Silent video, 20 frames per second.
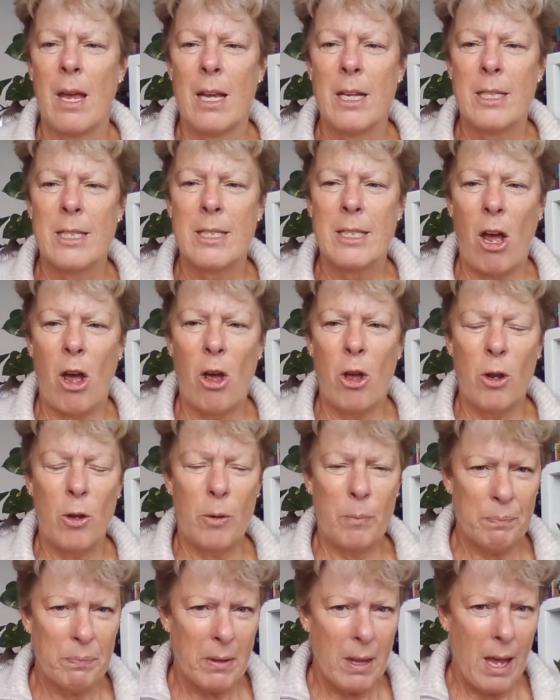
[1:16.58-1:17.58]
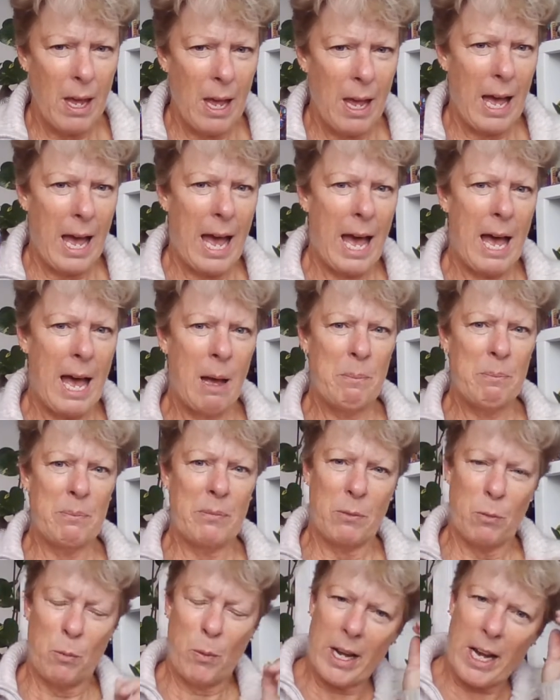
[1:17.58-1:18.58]
So
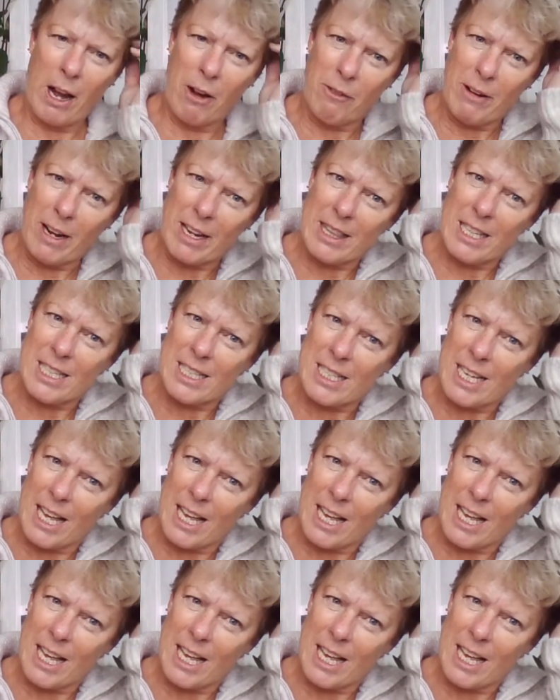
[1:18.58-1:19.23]
when I read this,